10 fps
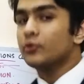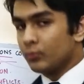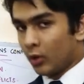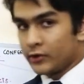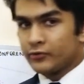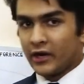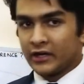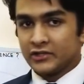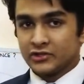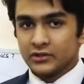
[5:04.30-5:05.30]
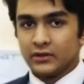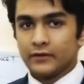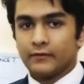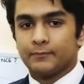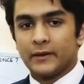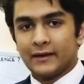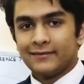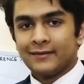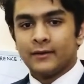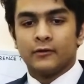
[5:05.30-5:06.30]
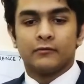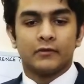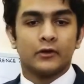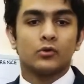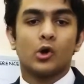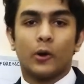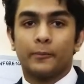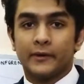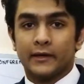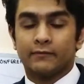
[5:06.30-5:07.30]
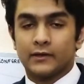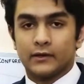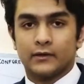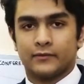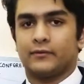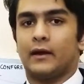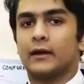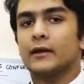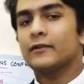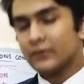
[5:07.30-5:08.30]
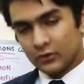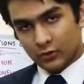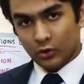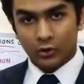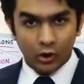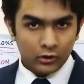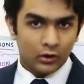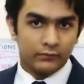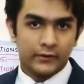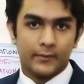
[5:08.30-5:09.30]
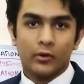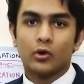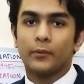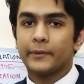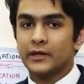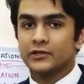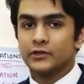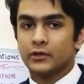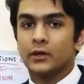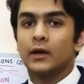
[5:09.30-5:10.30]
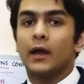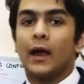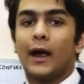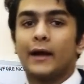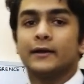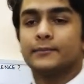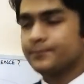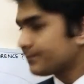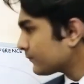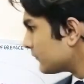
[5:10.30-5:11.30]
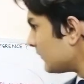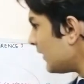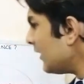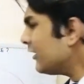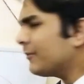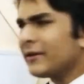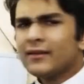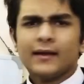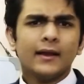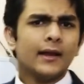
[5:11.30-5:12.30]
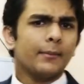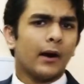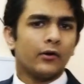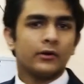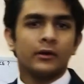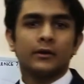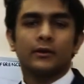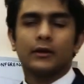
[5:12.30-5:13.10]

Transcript: modern United Nations is a place where you cooperate with others, and it's not always about competition. And it's basically about,